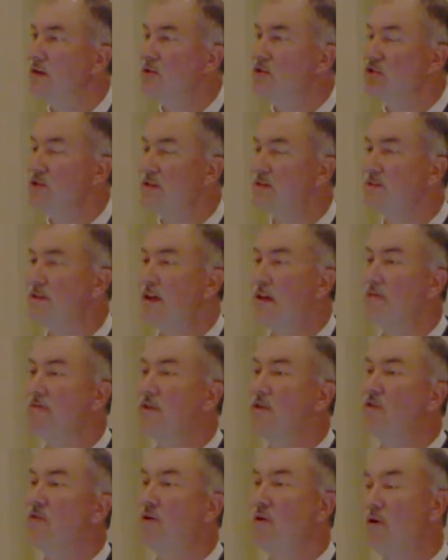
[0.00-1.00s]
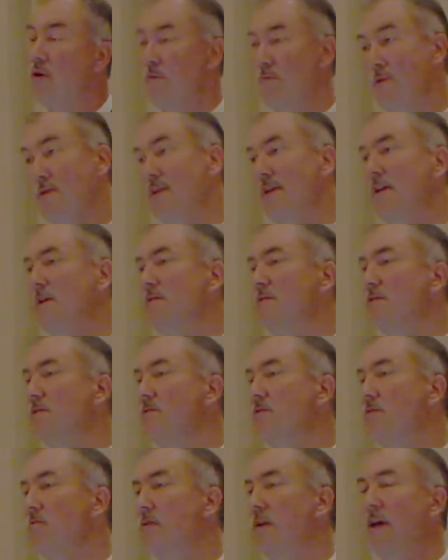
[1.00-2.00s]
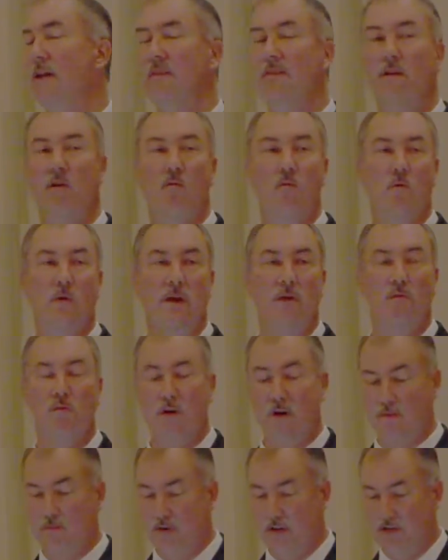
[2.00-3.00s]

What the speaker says: She doesn't have the normal heel-to-toe gait that we would,